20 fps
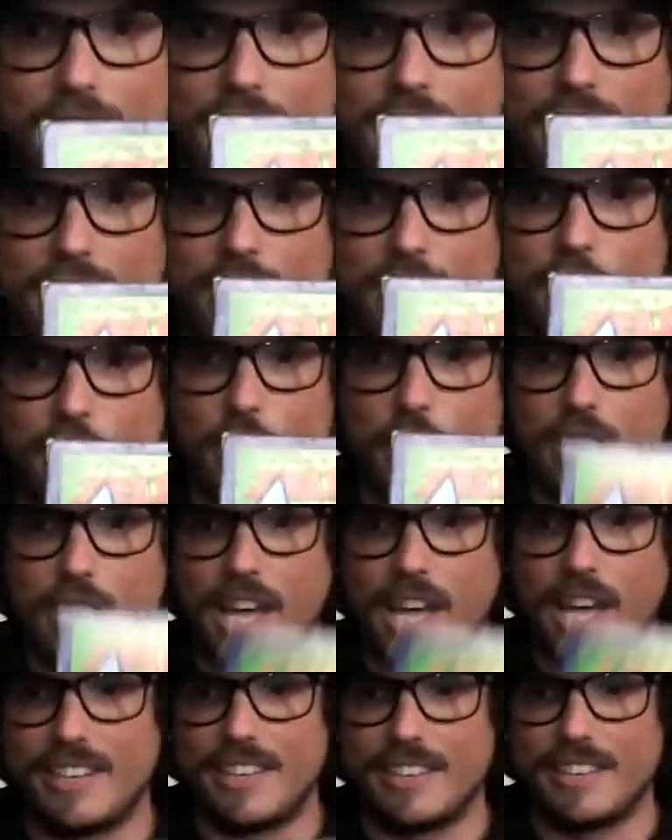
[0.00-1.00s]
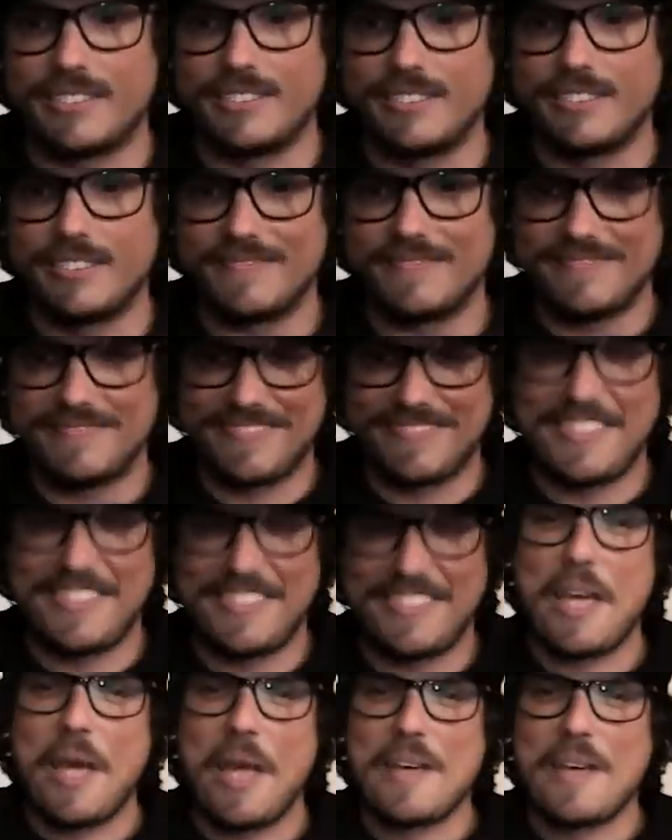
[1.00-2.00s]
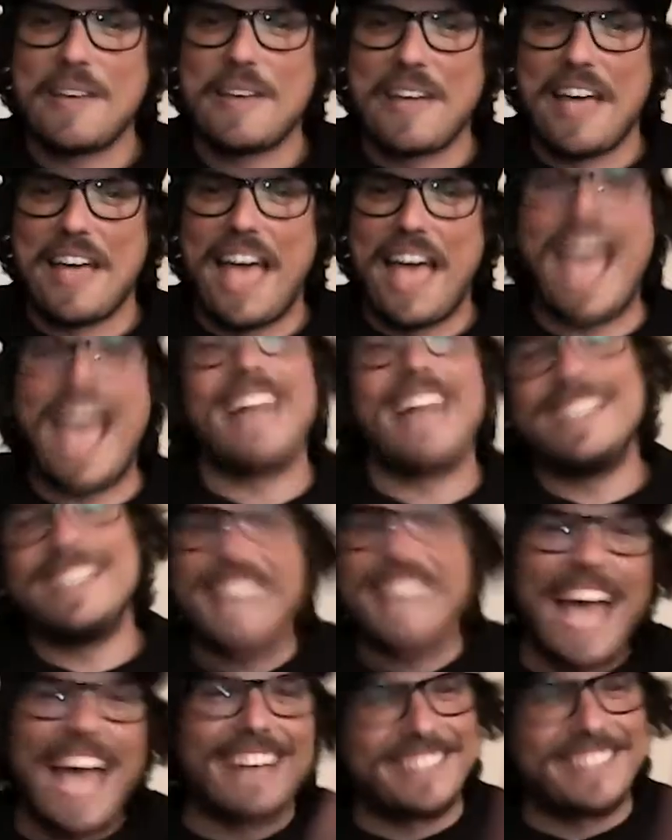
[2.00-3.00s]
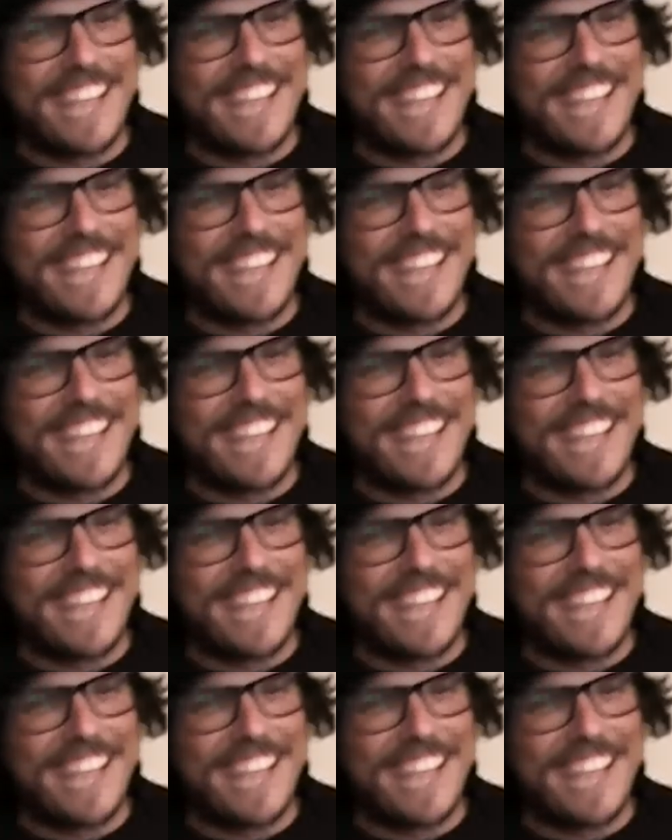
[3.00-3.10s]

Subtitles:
get this. And yes,